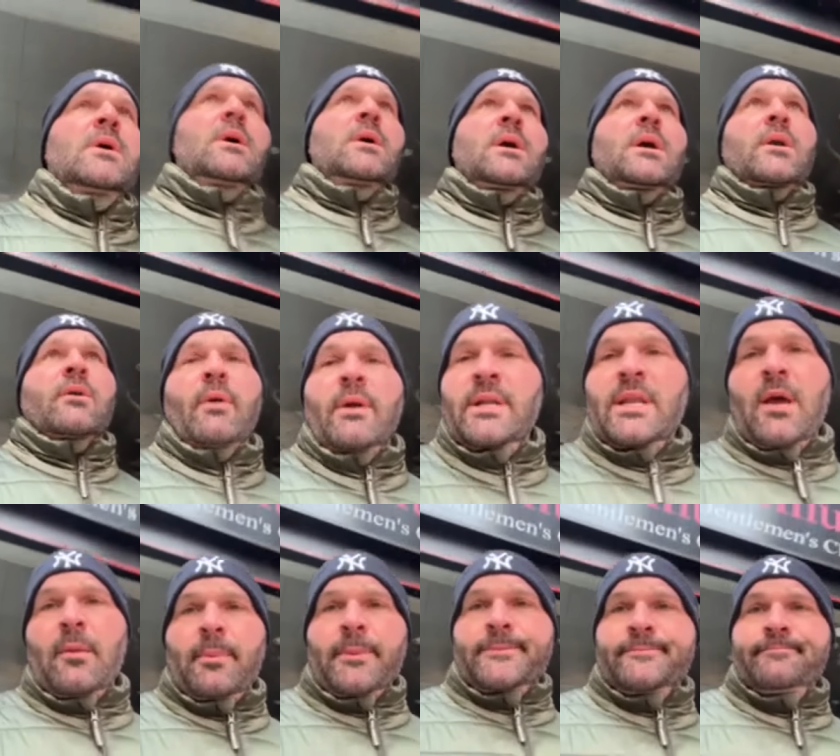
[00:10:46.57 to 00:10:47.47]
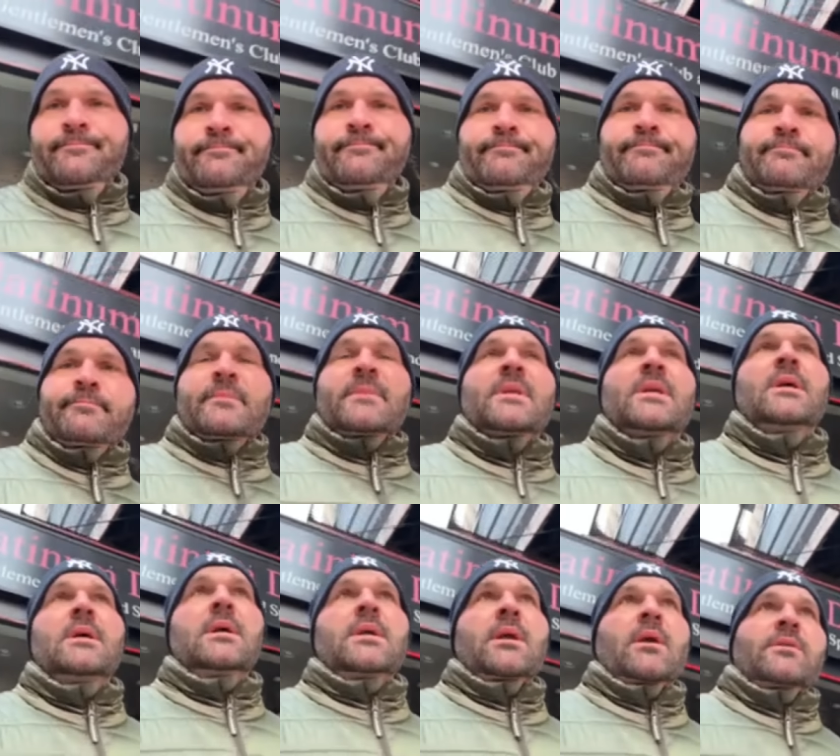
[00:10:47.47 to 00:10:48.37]
uh, Grant Delpit
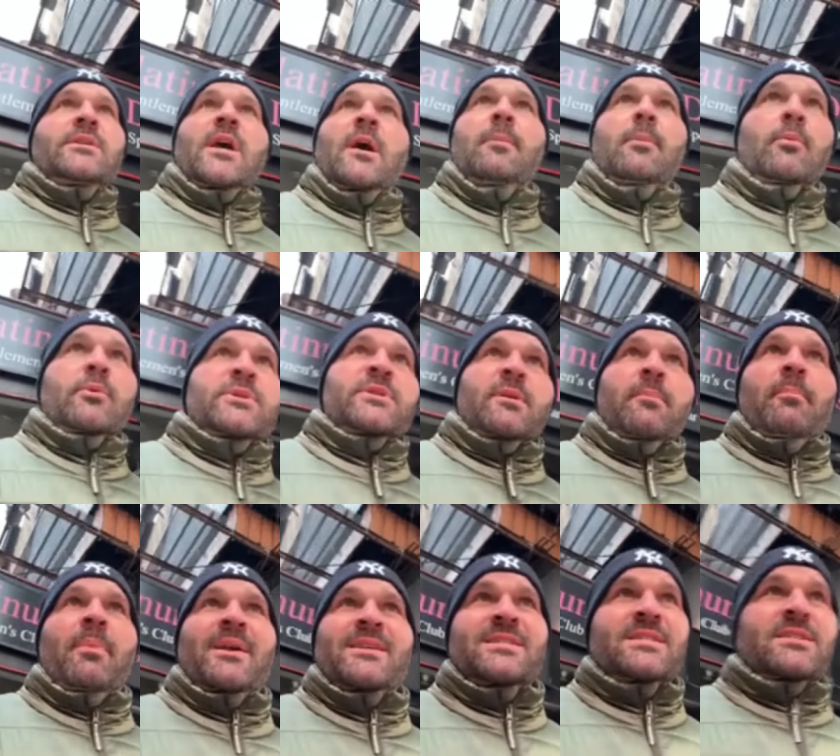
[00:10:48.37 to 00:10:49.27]
Adelba was the best